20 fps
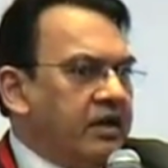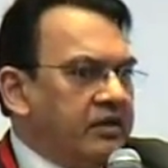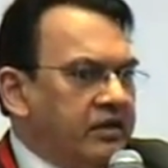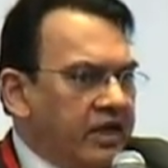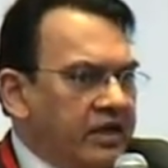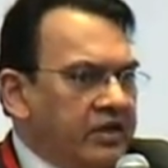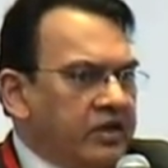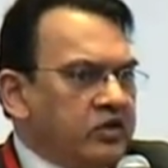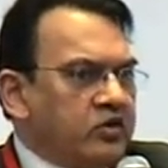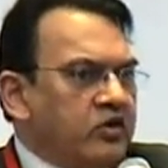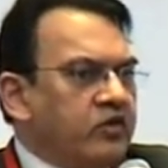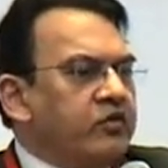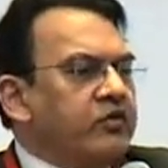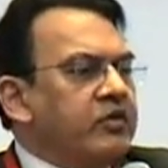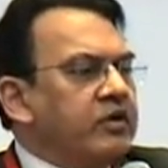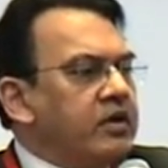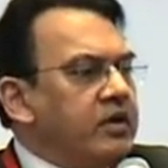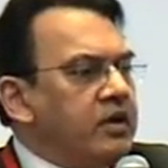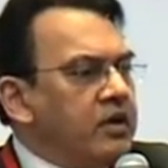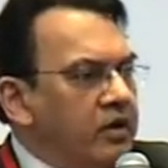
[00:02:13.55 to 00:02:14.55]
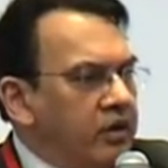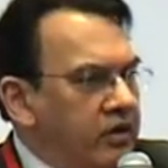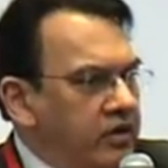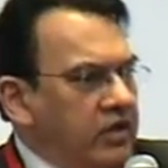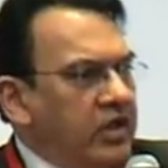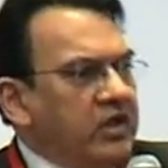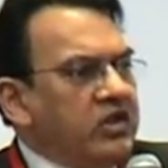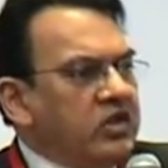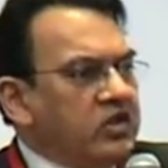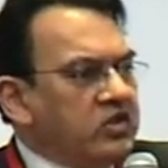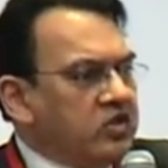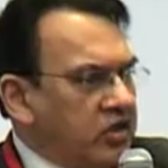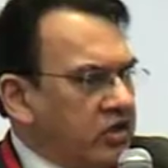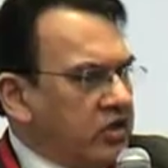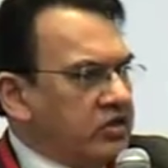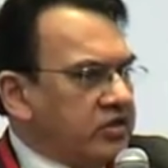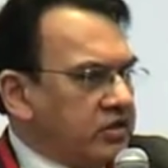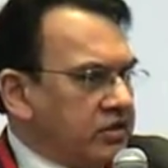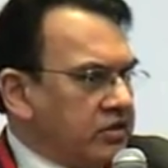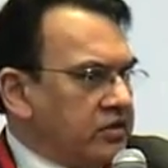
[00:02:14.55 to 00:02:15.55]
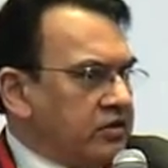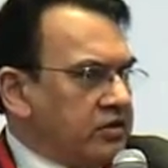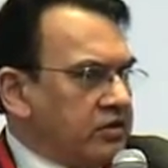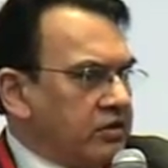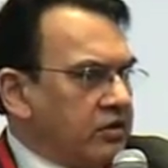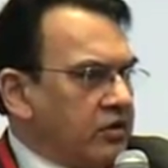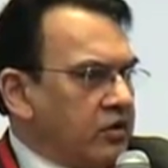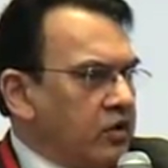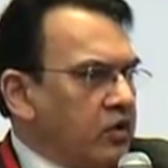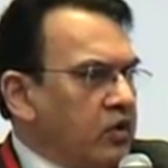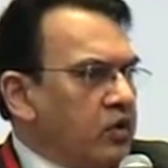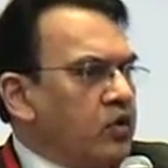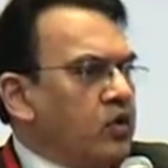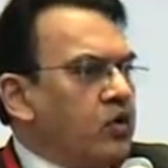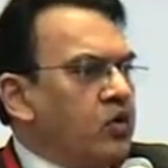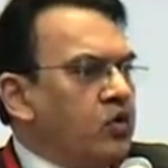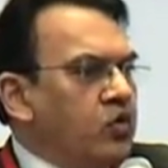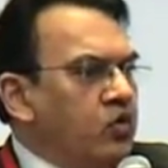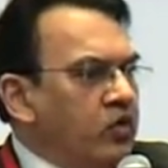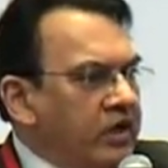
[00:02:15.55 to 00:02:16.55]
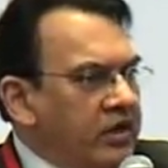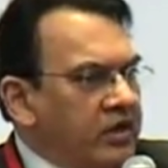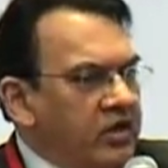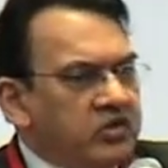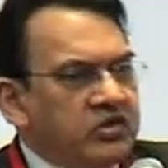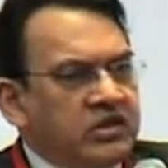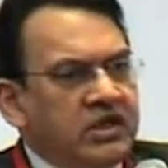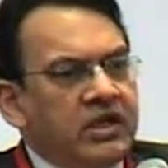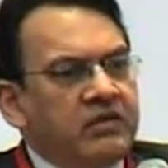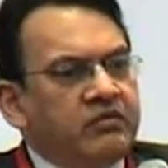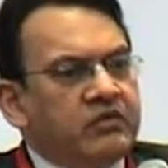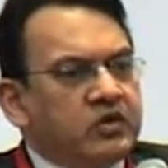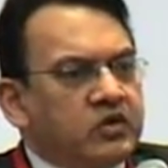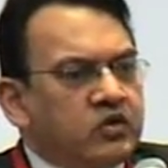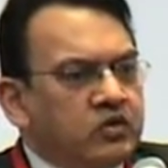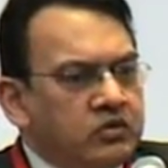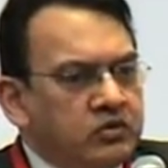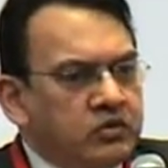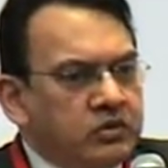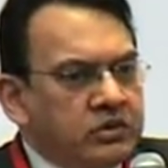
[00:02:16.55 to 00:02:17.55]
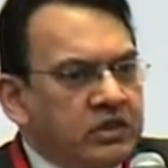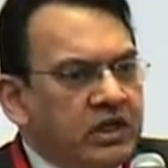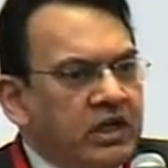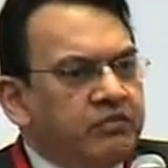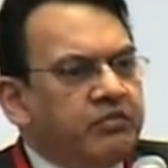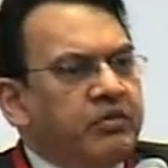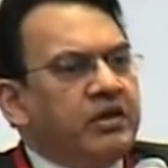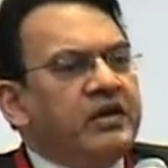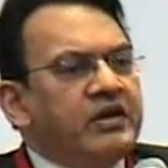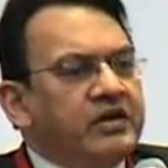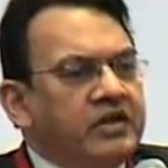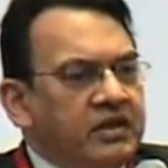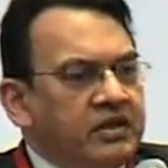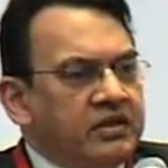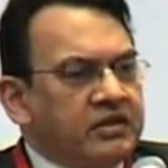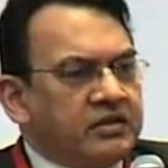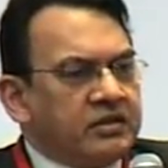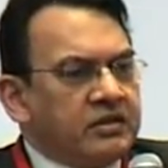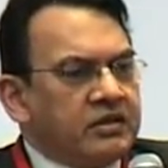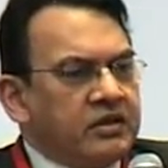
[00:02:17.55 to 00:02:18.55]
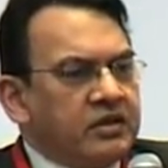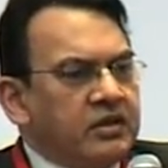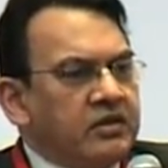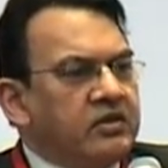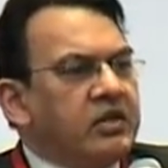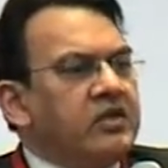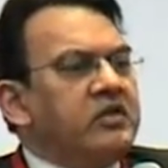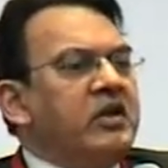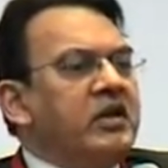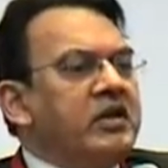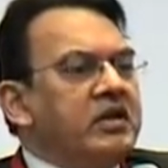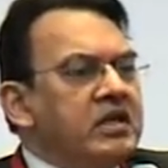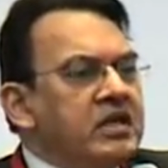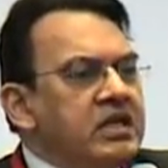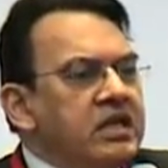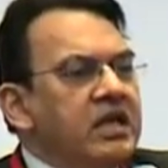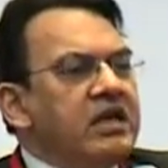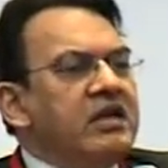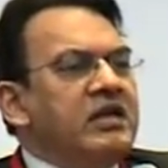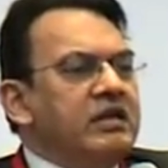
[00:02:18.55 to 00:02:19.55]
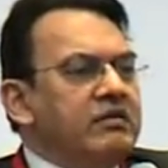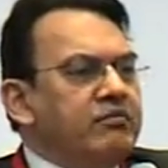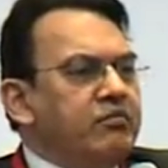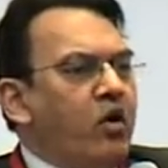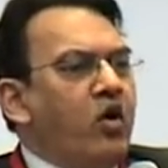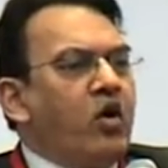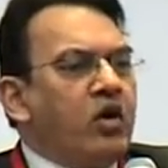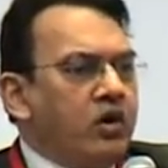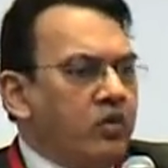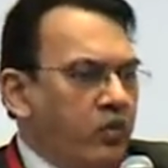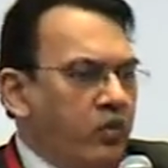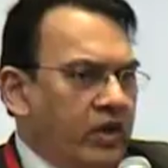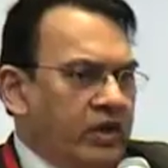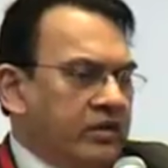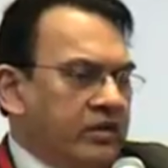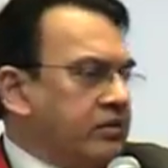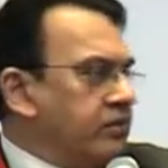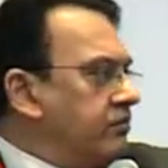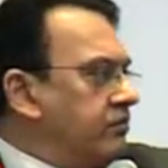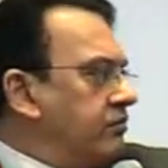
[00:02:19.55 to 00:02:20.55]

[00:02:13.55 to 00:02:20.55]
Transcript: that is of creating citizens who can achieve the capabilities that they are innately born with.